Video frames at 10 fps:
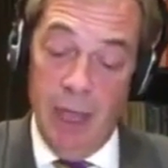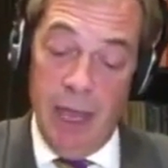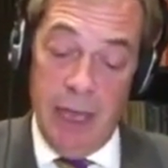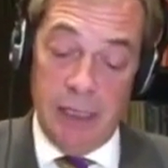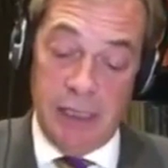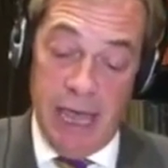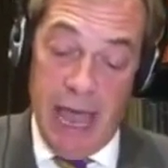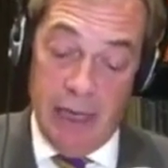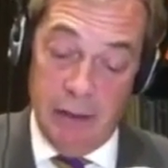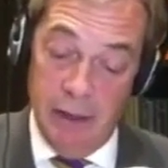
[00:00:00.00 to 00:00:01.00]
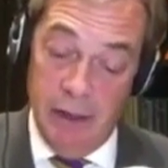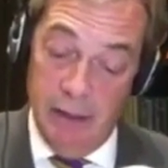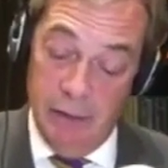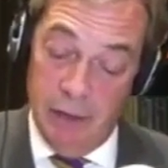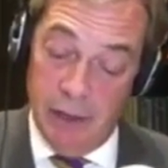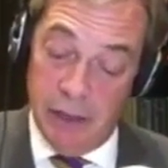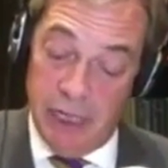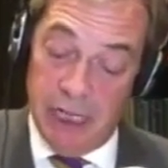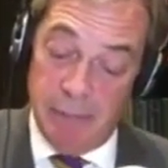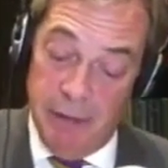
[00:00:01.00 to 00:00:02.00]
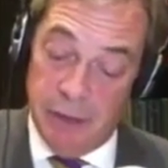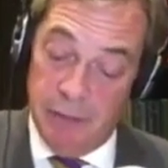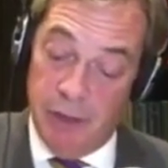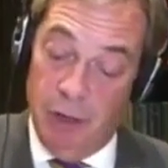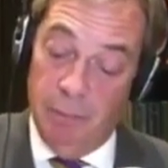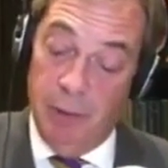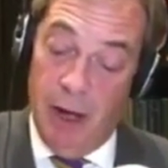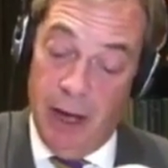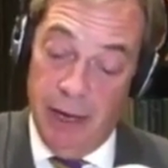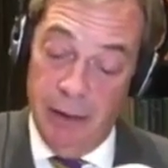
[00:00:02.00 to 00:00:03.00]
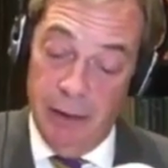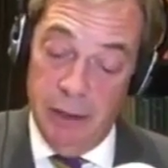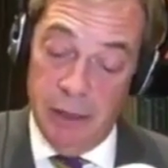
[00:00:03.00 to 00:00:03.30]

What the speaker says: He said that 6 months have gone by